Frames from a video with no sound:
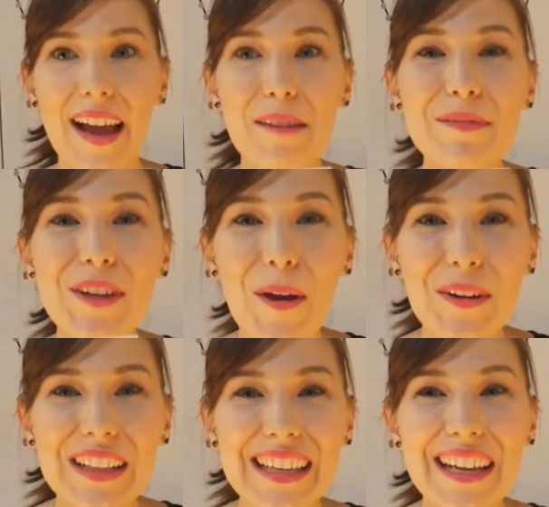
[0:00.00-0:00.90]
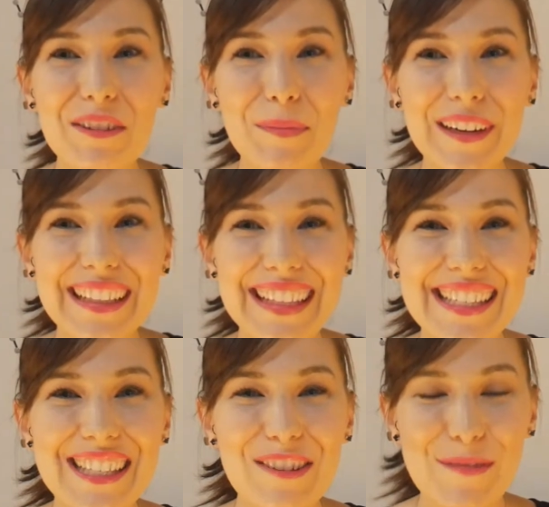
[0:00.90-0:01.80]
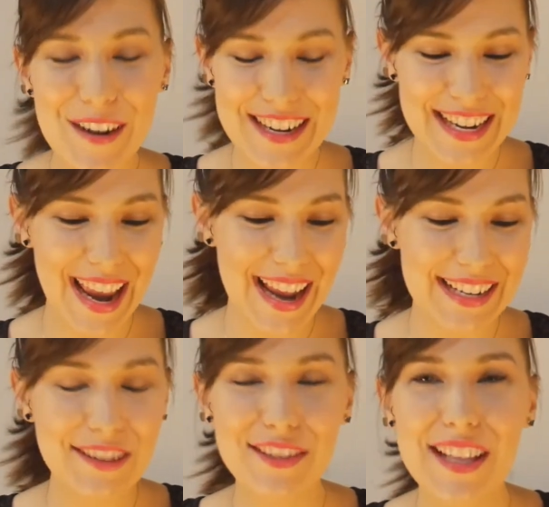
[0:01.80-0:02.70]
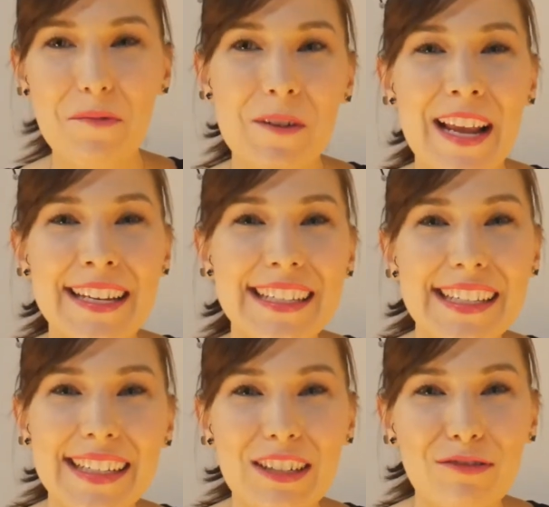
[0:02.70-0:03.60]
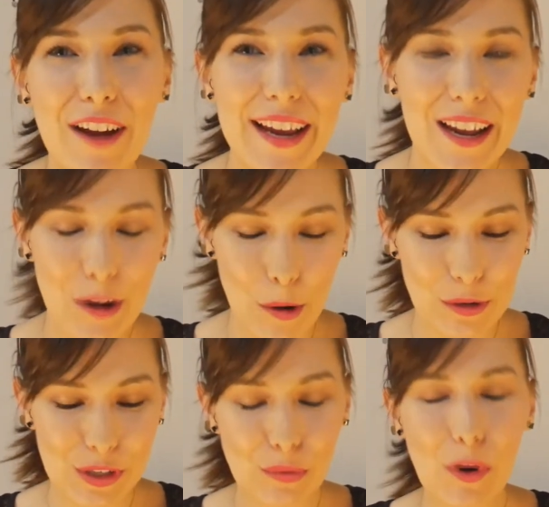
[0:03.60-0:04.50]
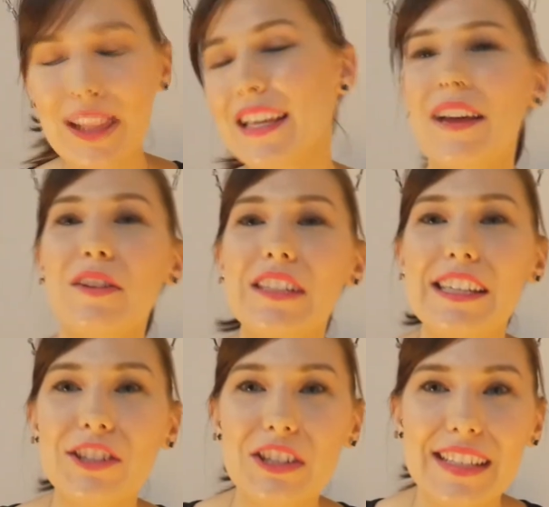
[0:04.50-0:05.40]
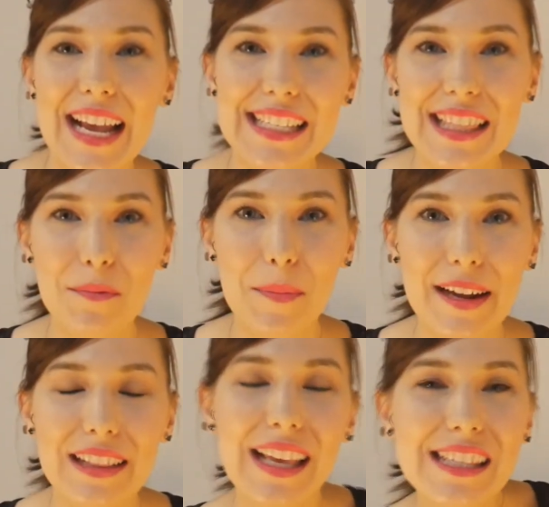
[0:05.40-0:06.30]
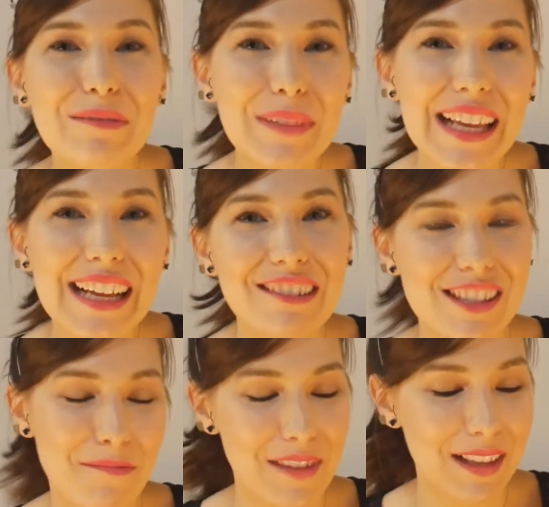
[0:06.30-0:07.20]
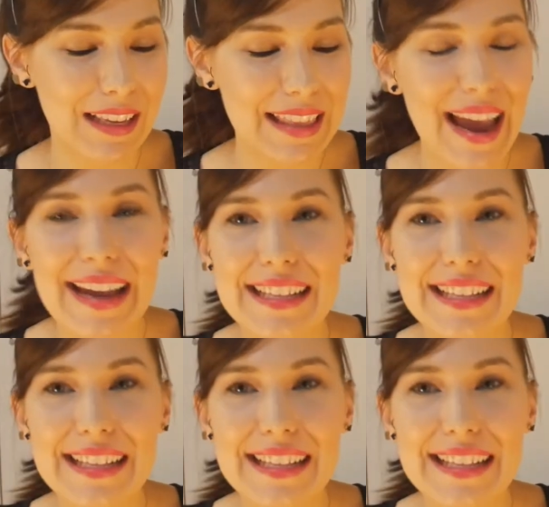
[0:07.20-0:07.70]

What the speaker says: I'm totally gonna bring these to work and use them when I need to write a note to one of the other teachers asking them about a lesson plan or something like that.